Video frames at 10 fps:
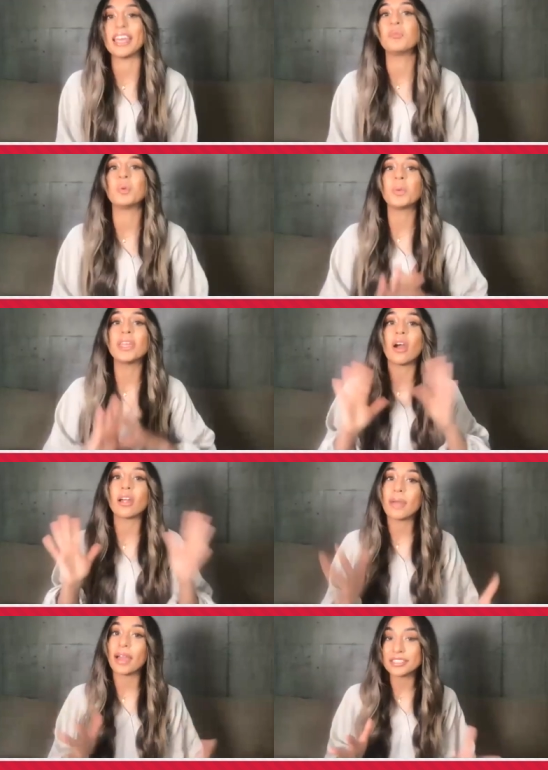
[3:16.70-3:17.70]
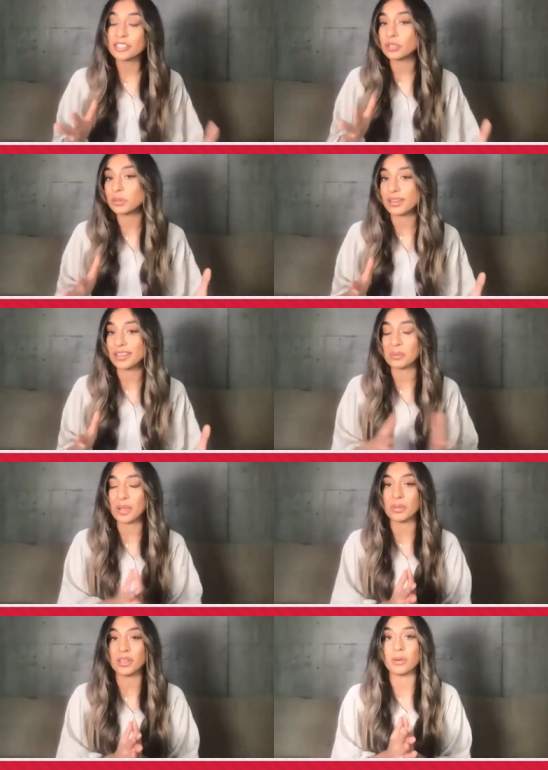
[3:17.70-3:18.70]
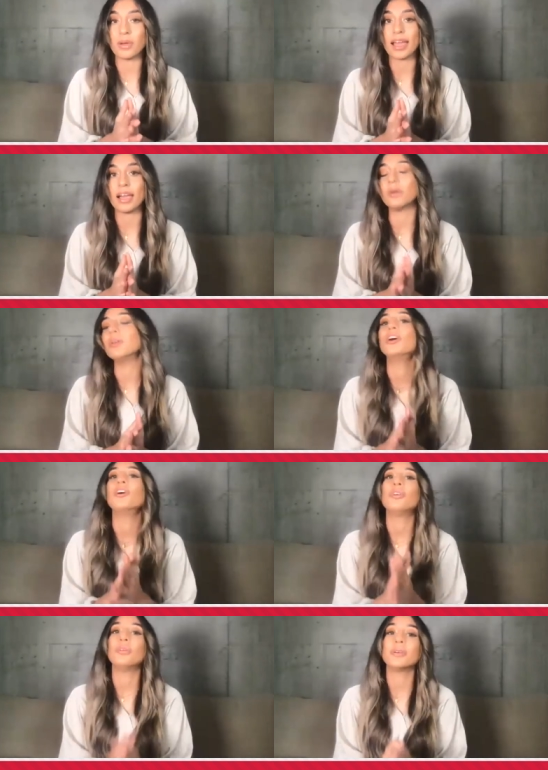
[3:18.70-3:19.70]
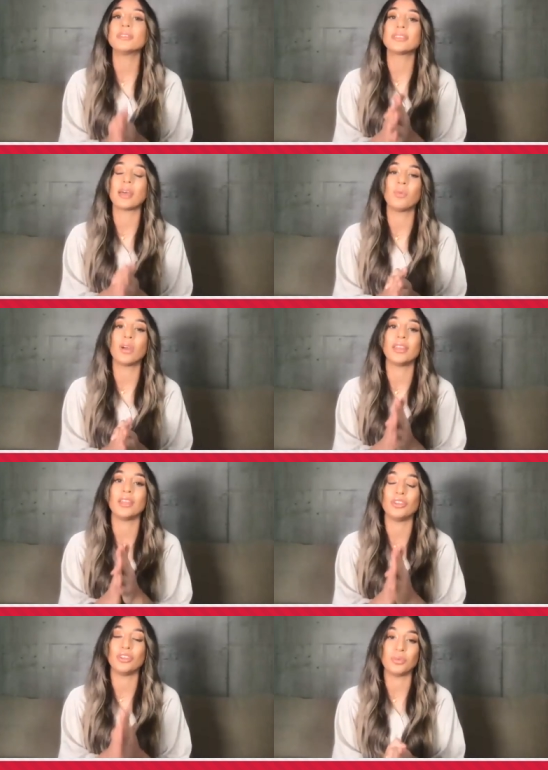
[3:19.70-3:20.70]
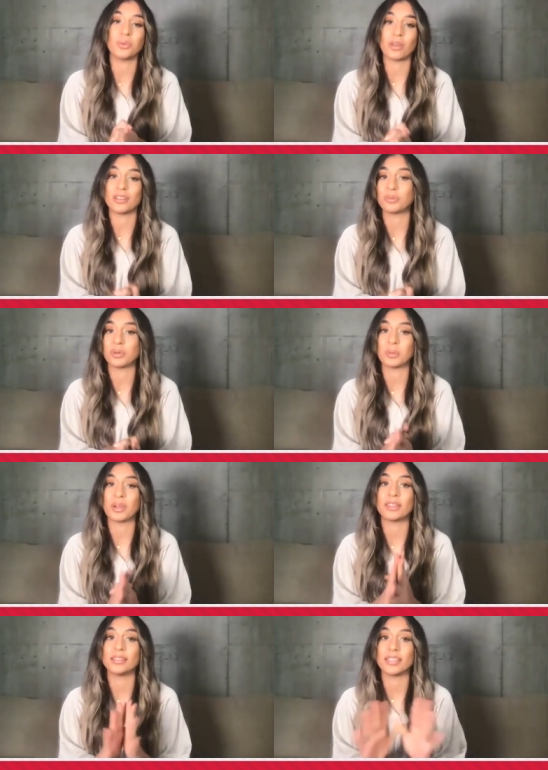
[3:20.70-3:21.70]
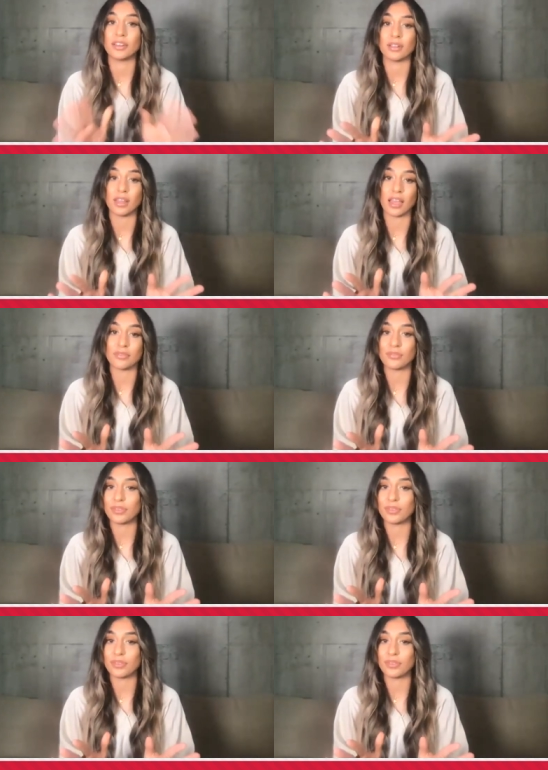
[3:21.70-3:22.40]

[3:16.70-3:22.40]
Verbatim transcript: And when we are back to touring the way we know how, who is someone you would want to tour with, dead or alive?